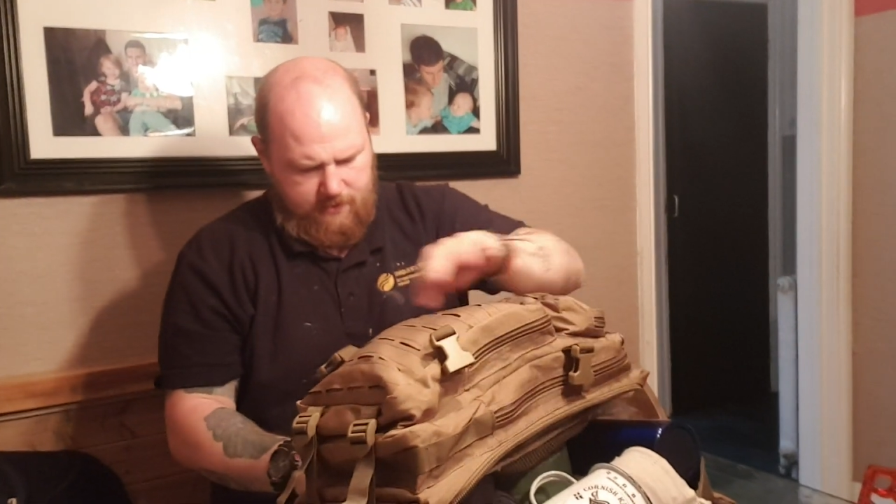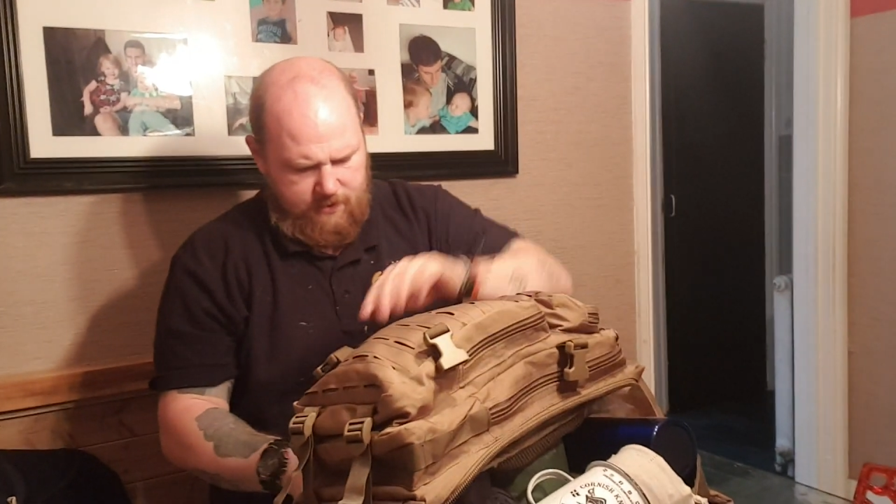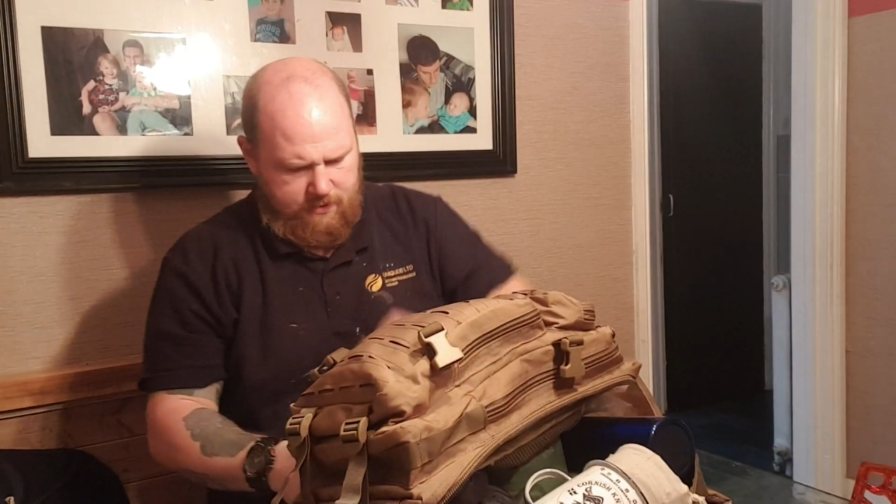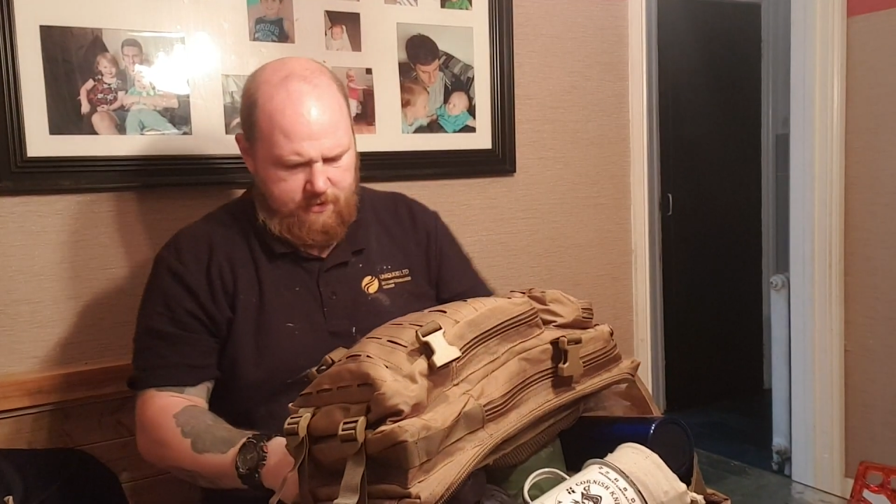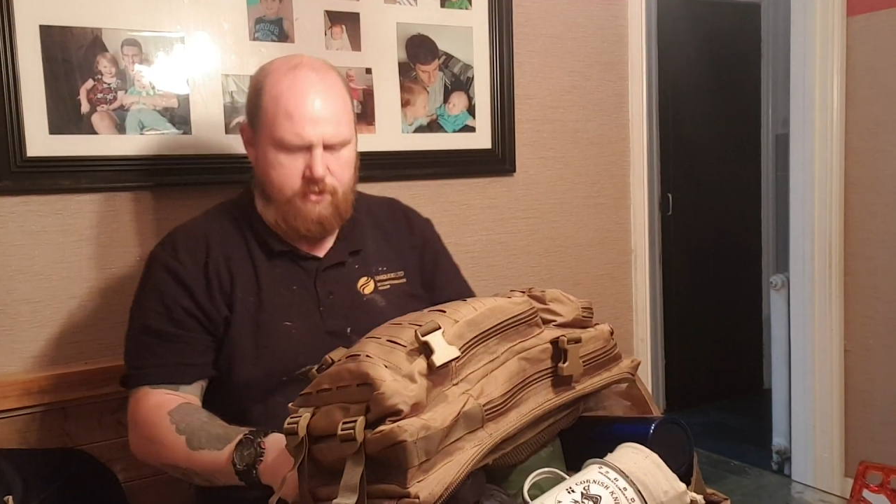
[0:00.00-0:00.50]

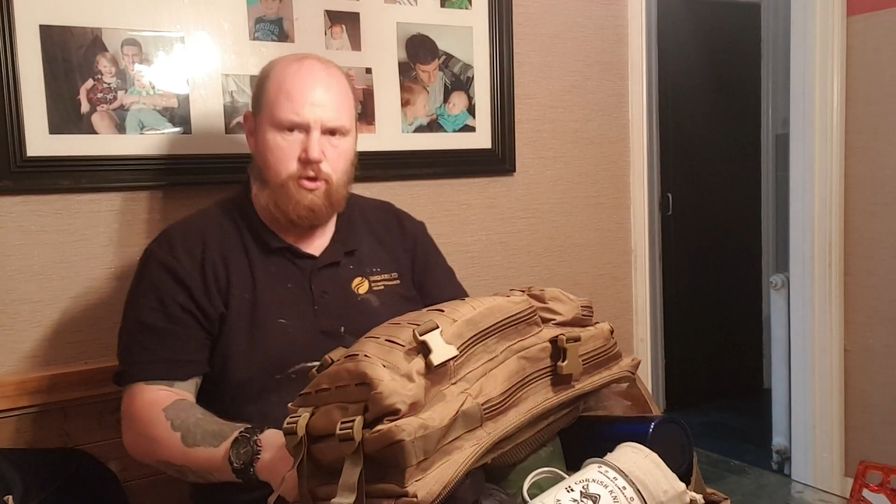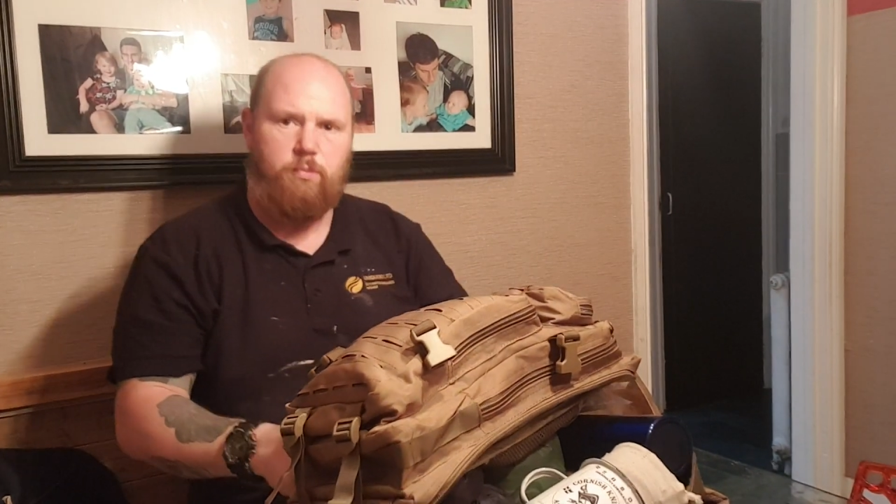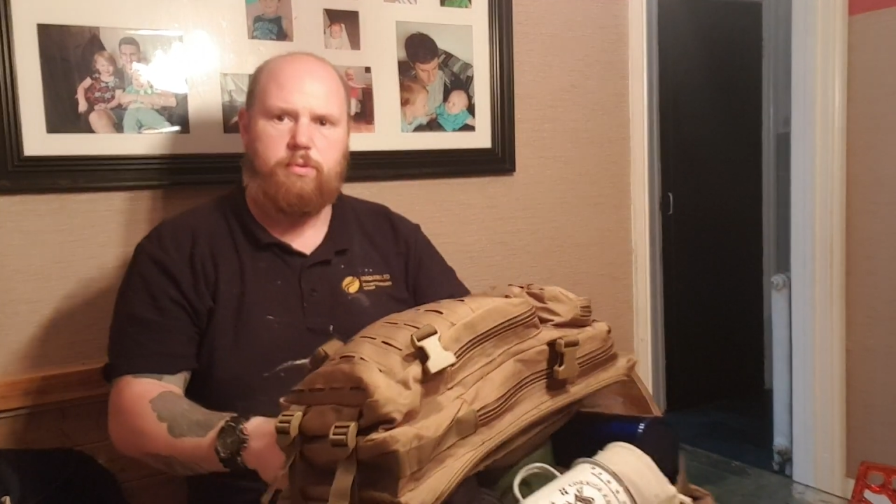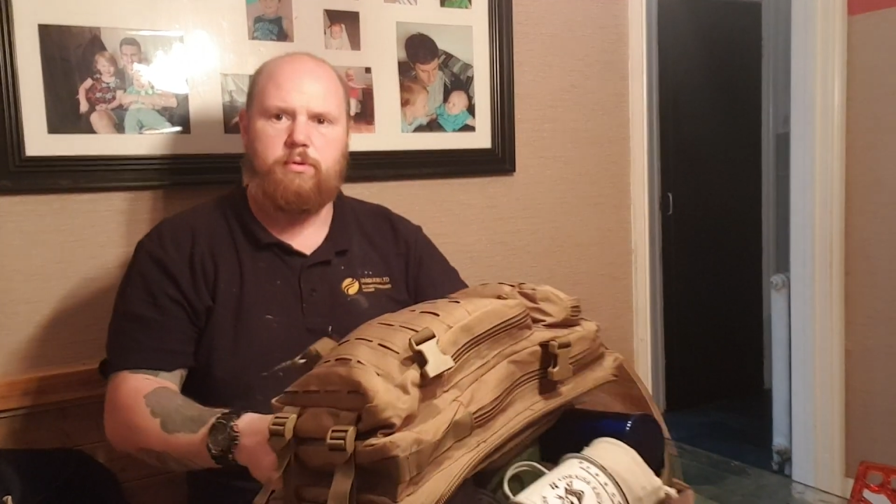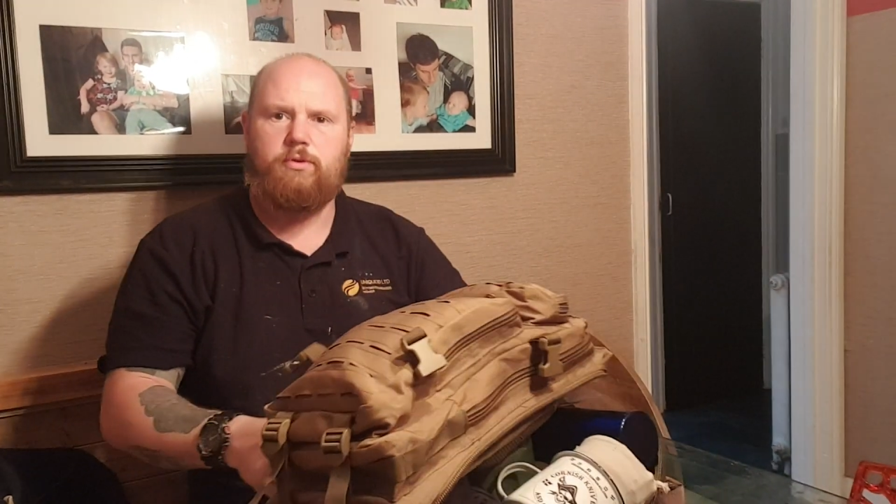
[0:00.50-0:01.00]
it's a
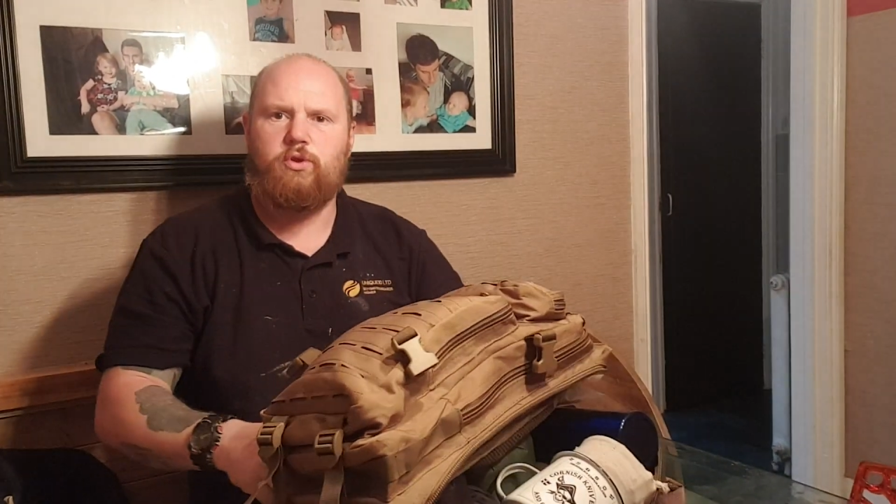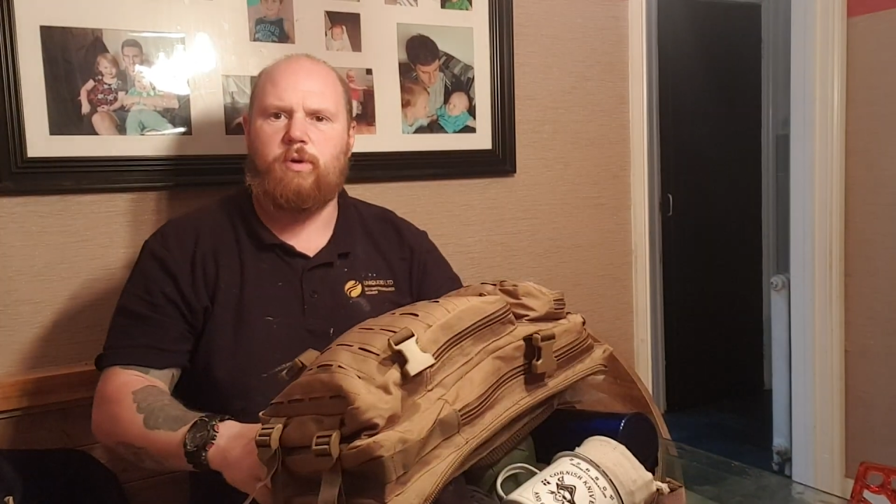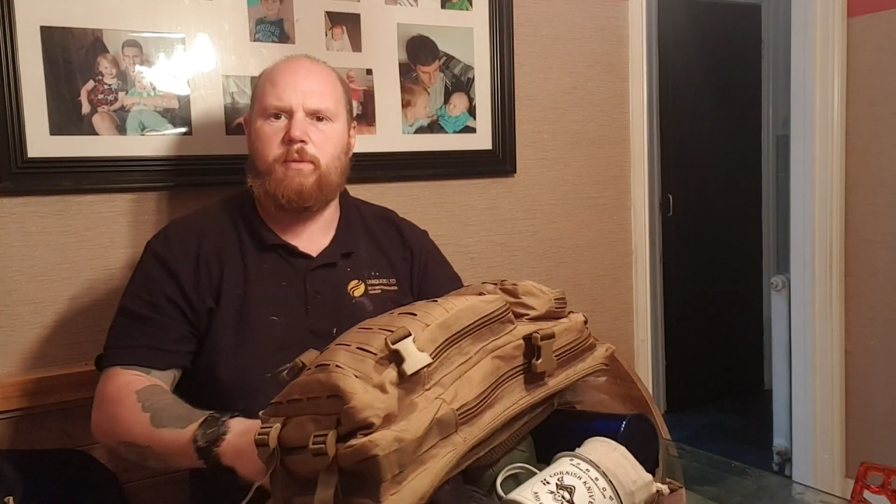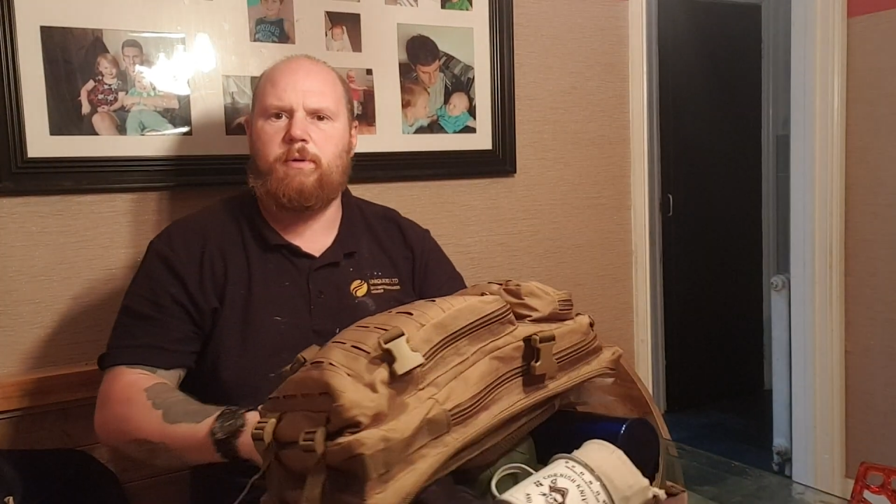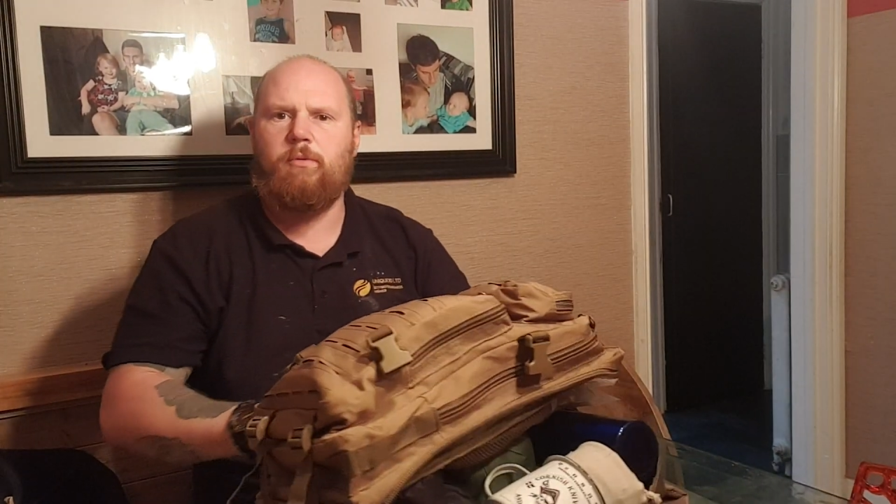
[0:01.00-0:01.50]
sub
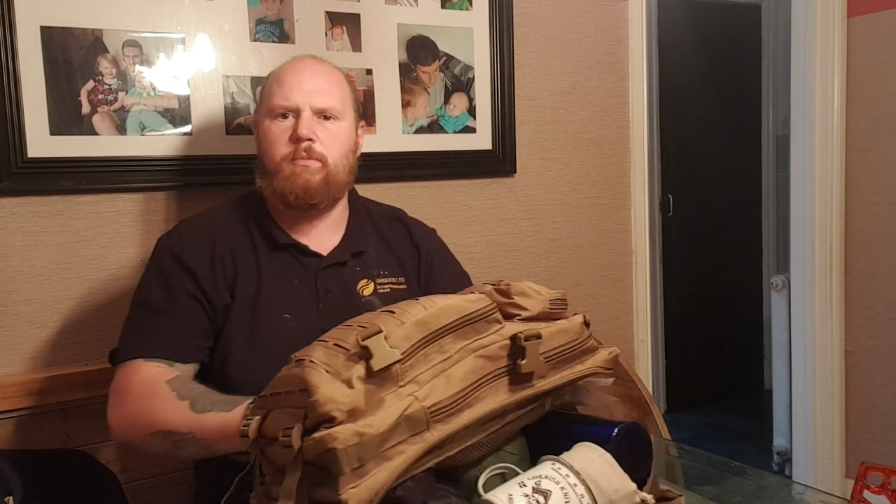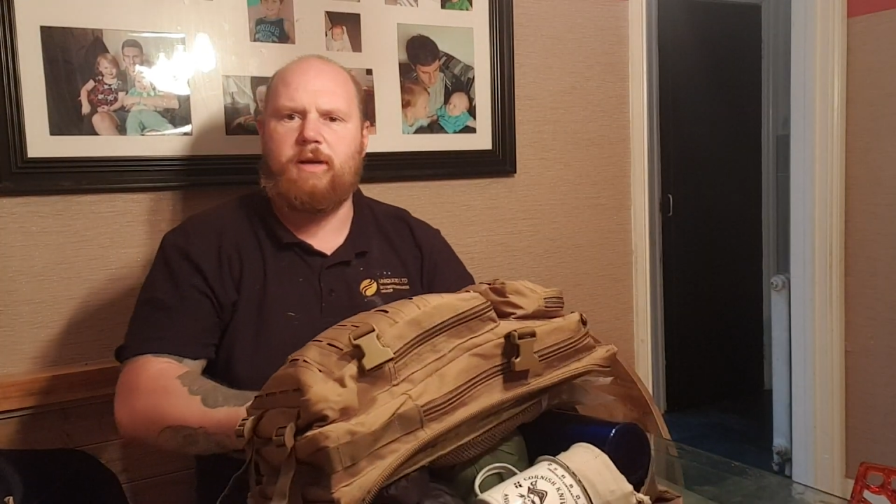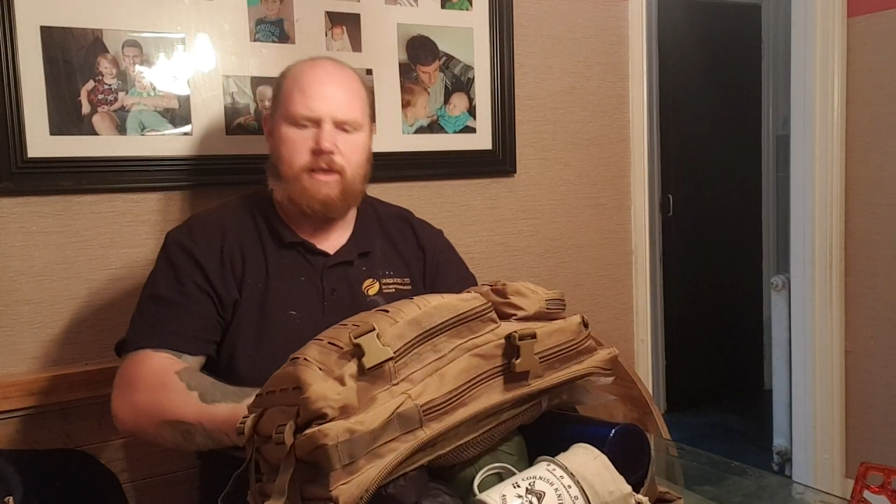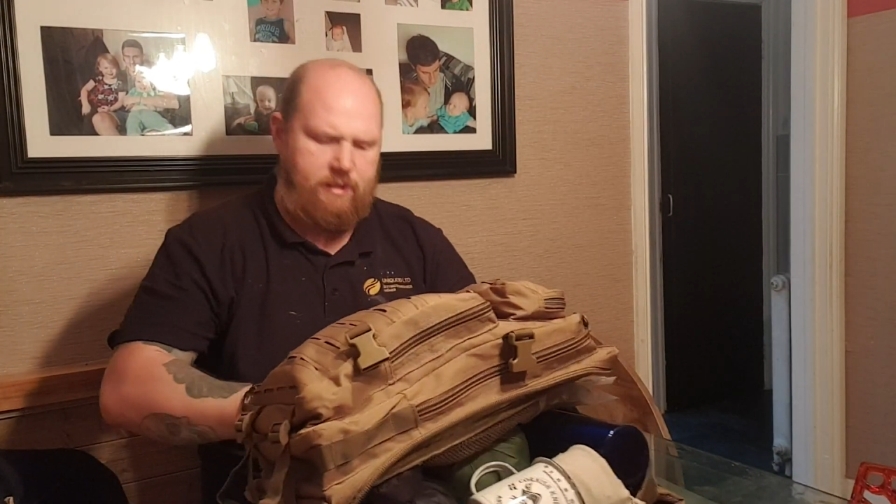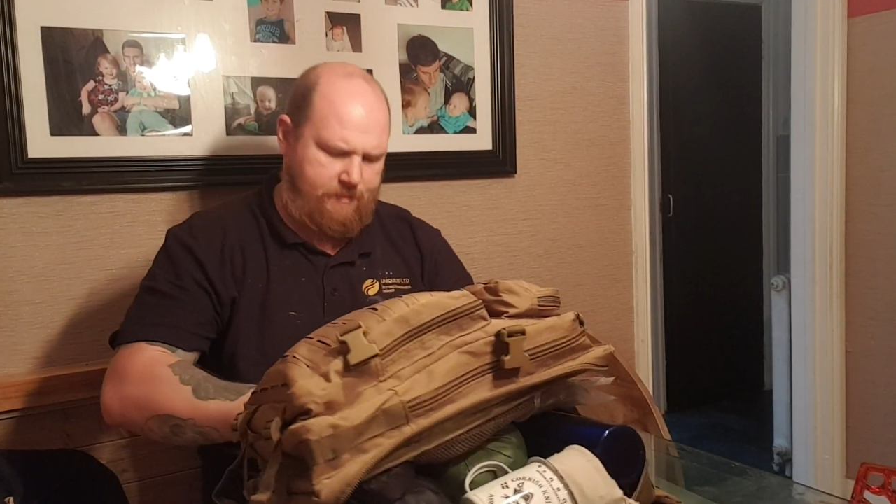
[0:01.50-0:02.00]
£20
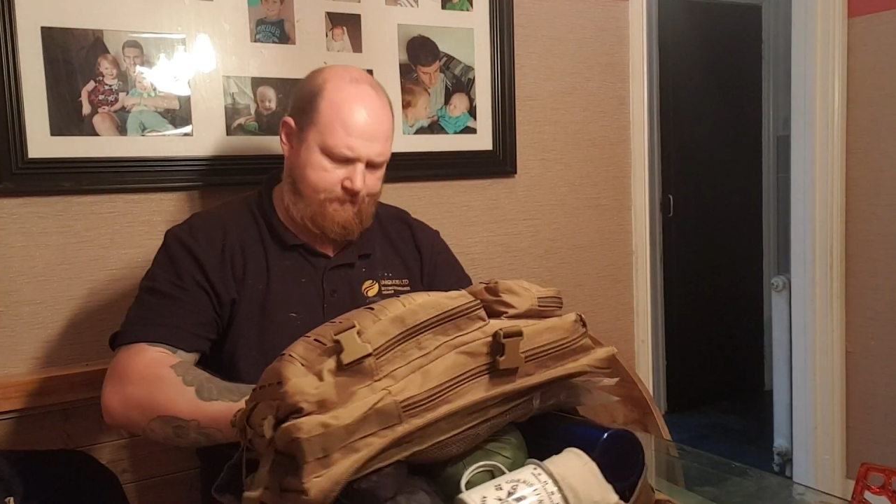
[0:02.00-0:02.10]
bag,